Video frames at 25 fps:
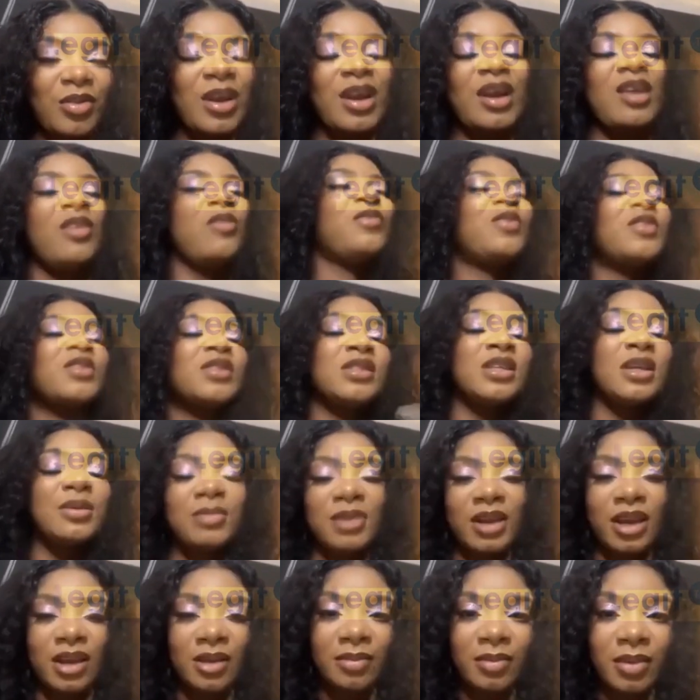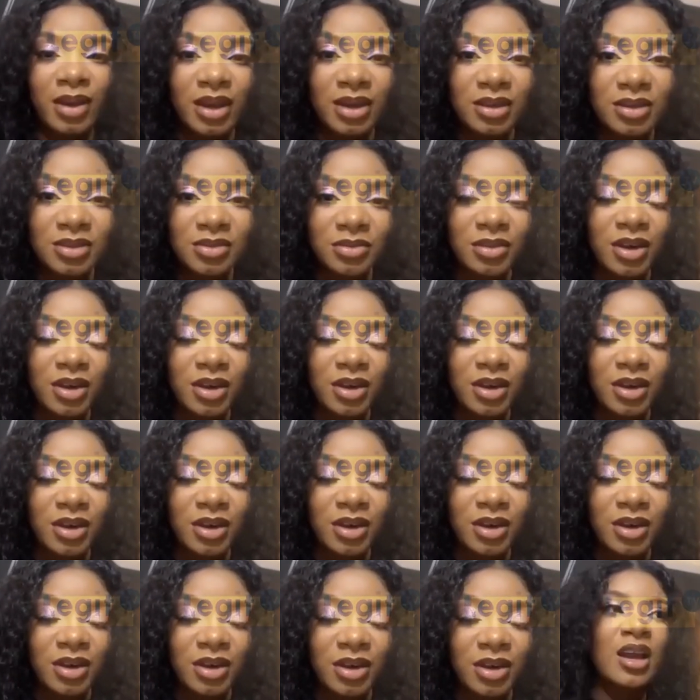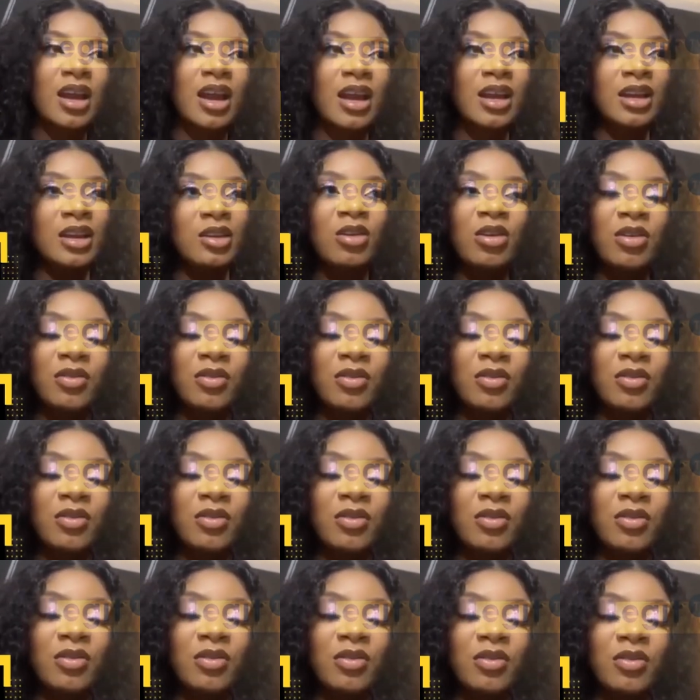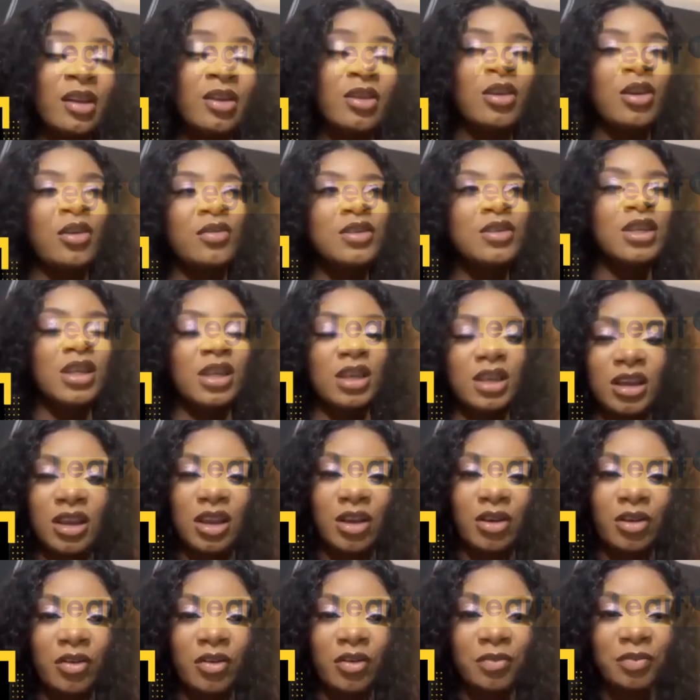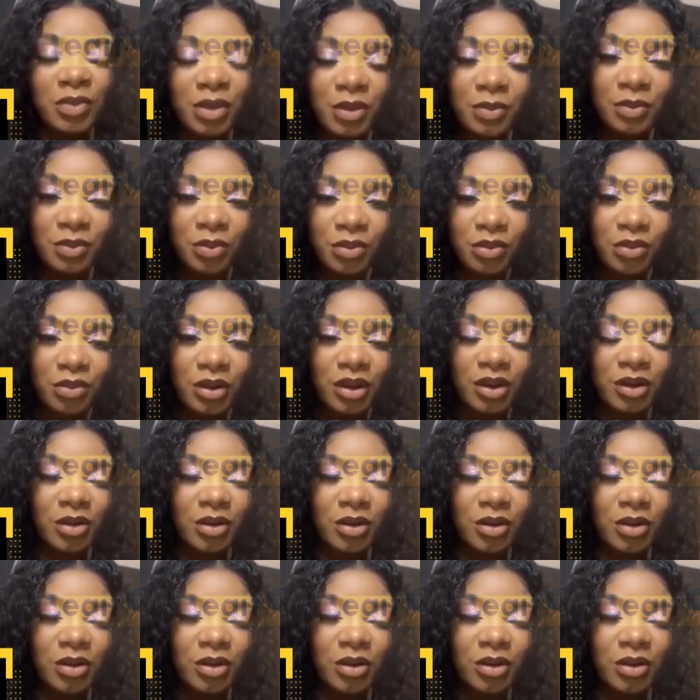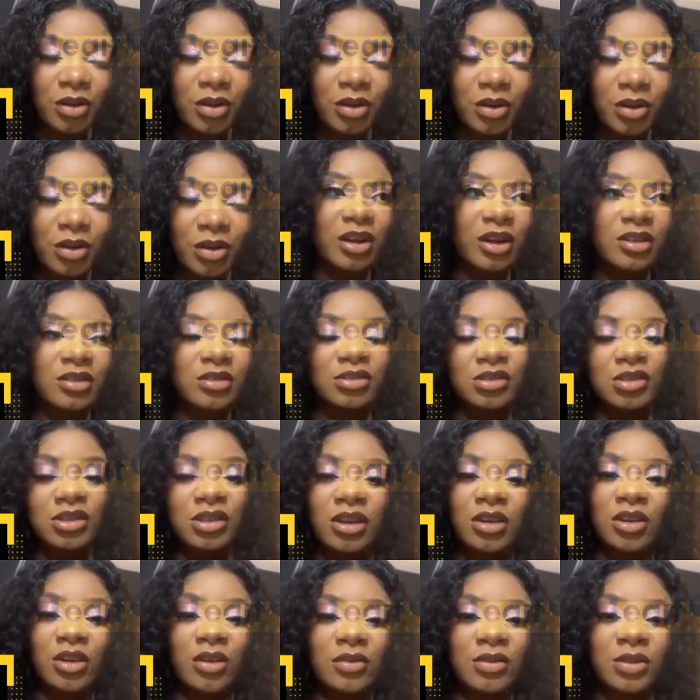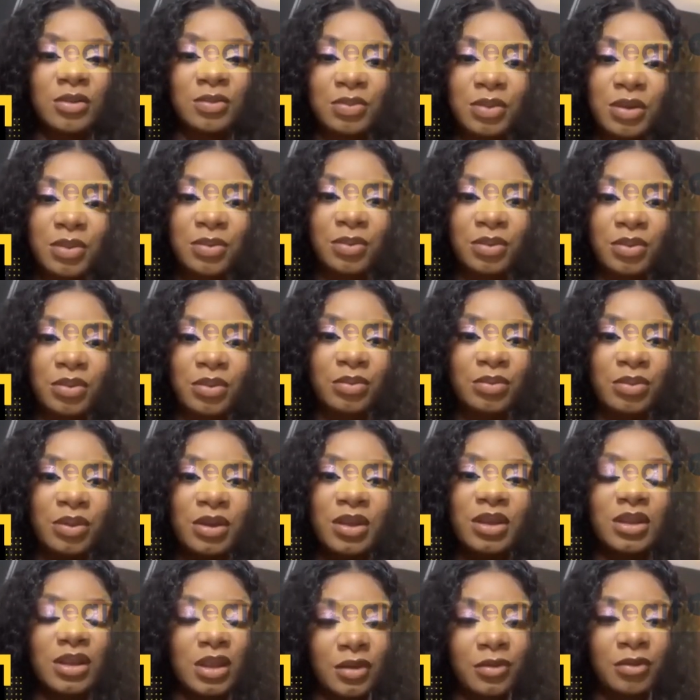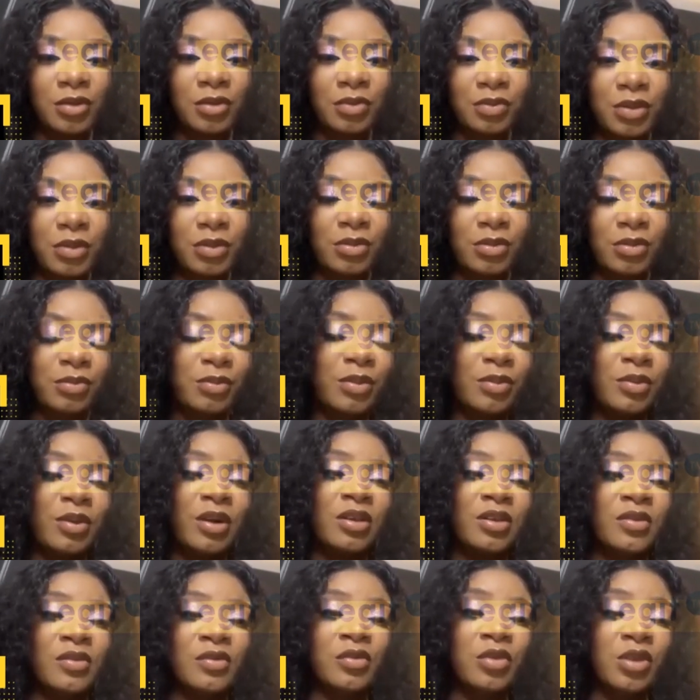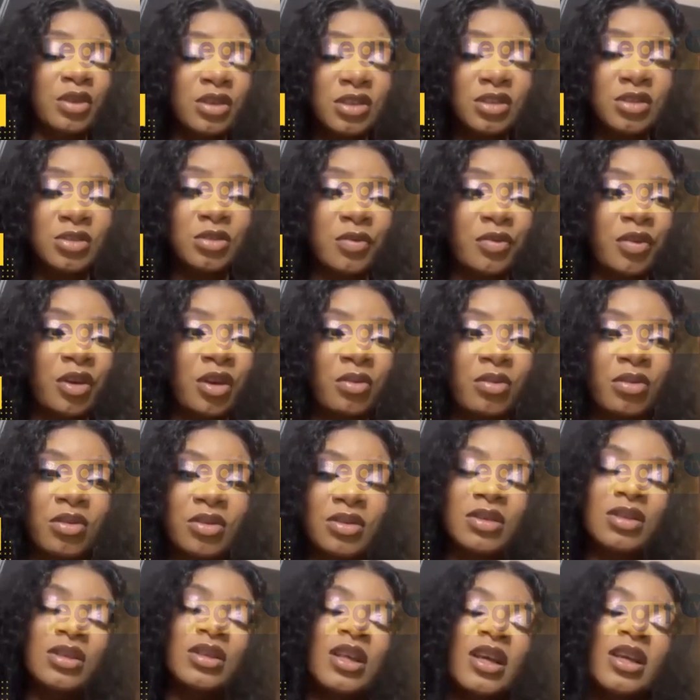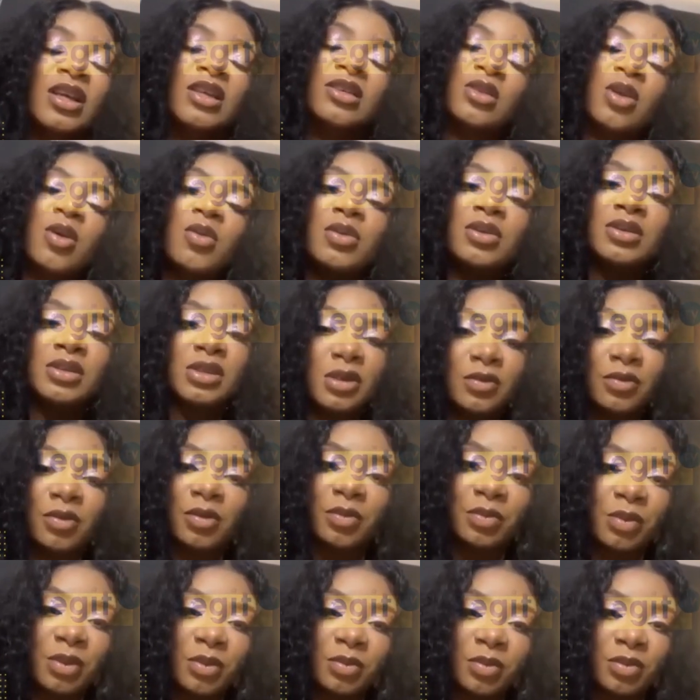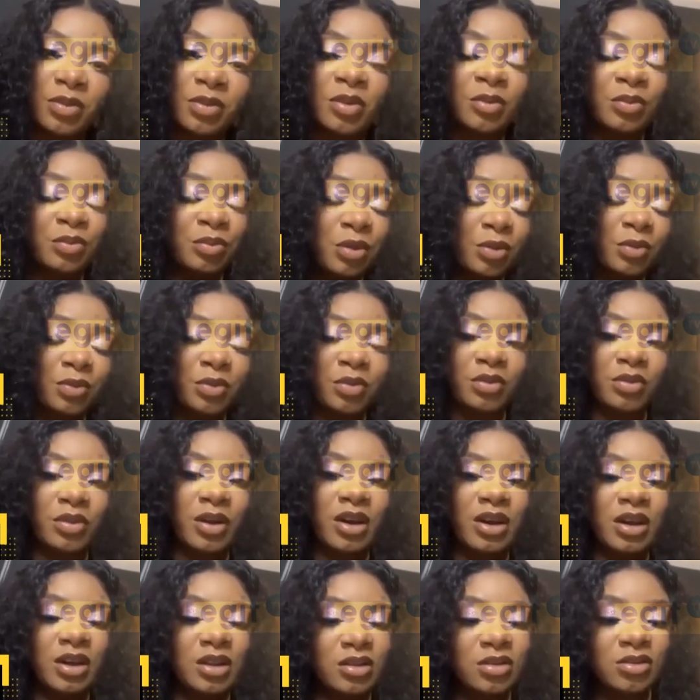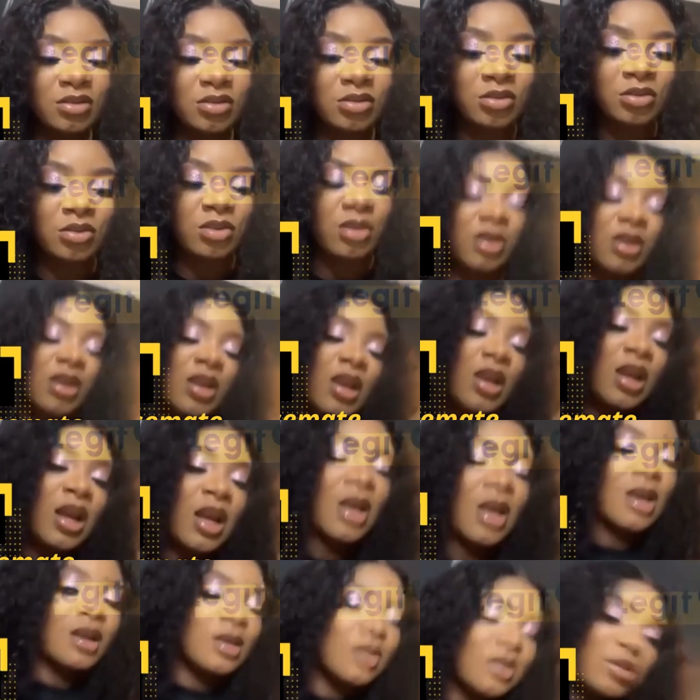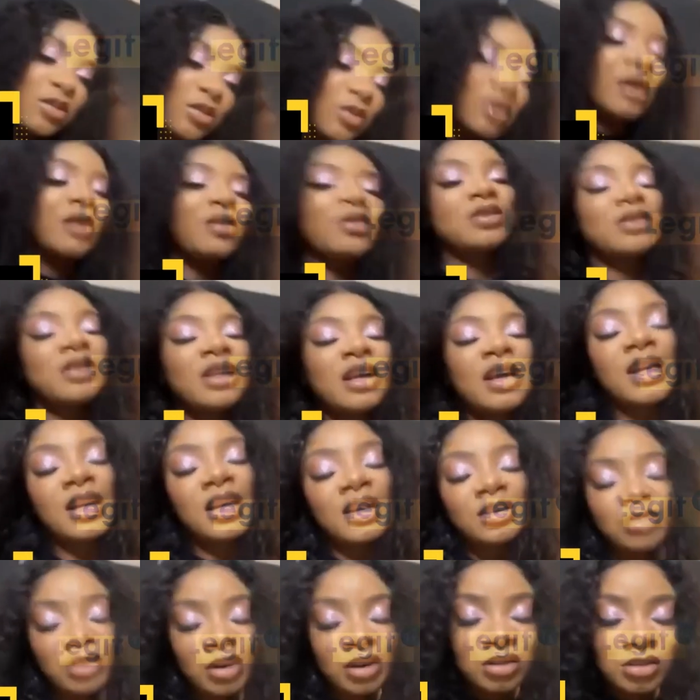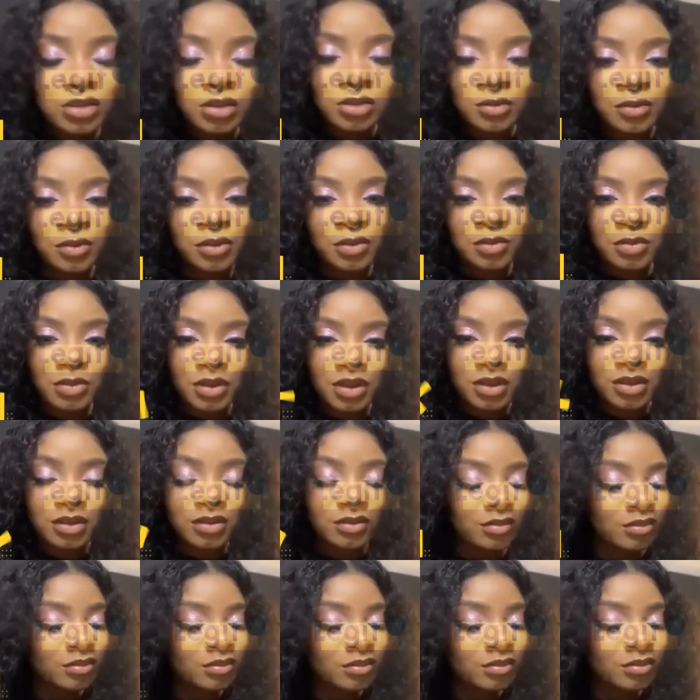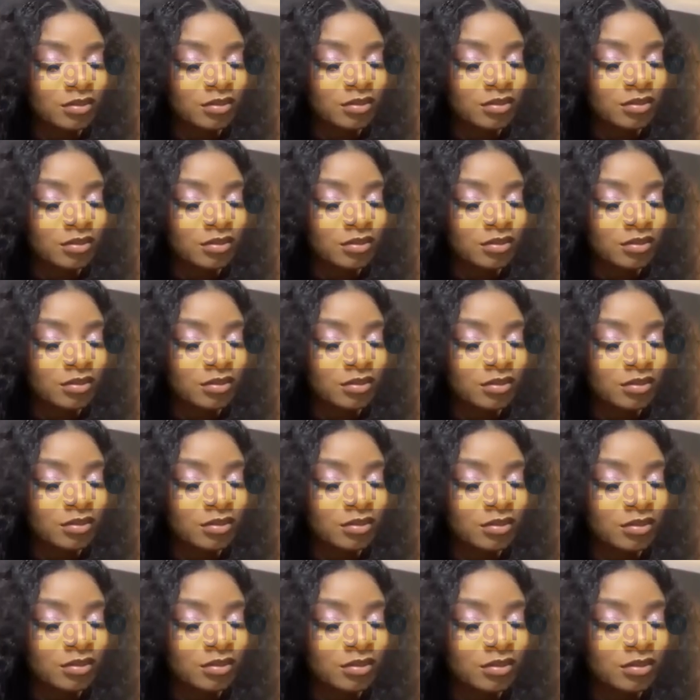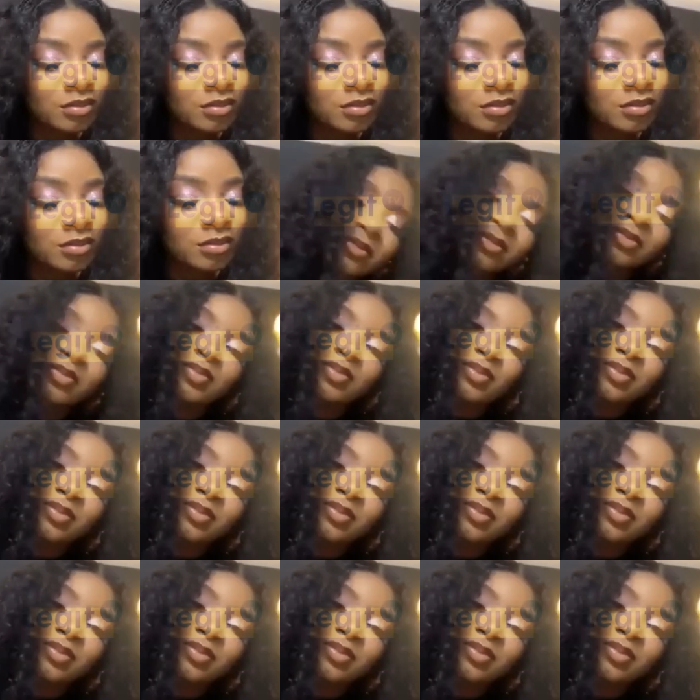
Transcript: are of the same like minds, right? I love taking care of people. I love like trying to share love to people, being there for people. And if you watch the show very well, you see that he's always there for people, right, in the show. So that was like an attraction for me. That was it basically.